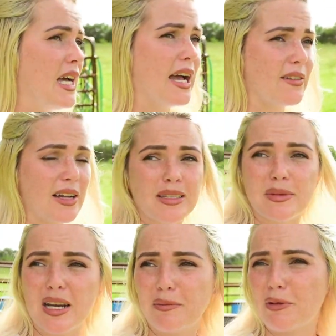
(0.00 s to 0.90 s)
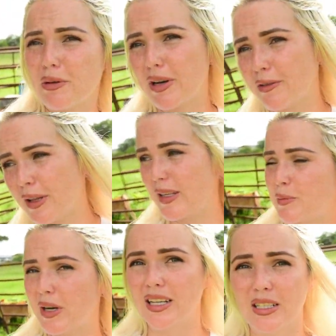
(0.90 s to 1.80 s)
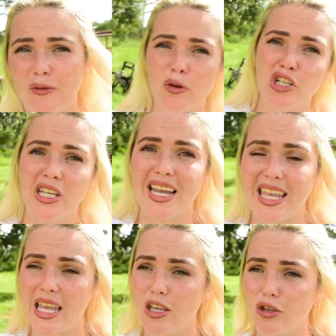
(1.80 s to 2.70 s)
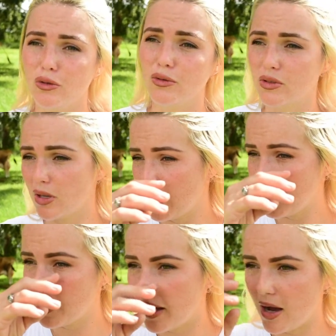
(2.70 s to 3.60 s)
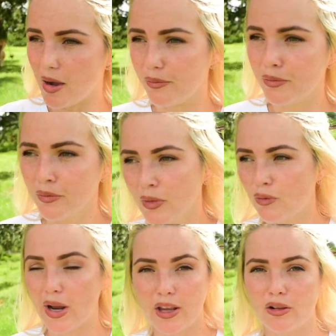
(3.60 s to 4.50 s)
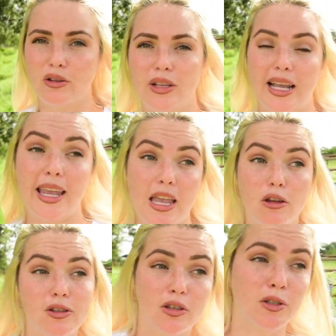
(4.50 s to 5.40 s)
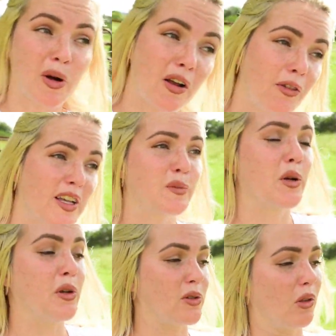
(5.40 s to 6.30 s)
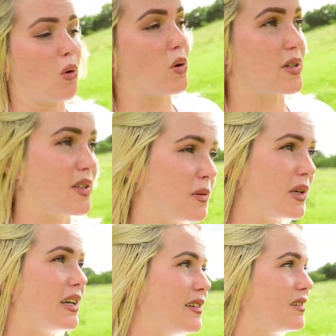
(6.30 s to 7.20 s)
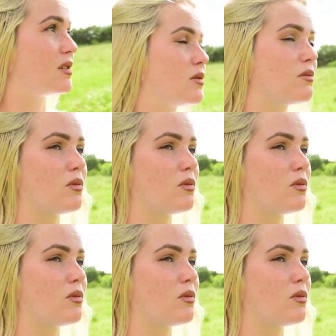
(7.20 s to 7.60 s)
I've got some temporary fly spray because unfortunately I can't use um, regular, like I can't use the fly spray we use on the horses because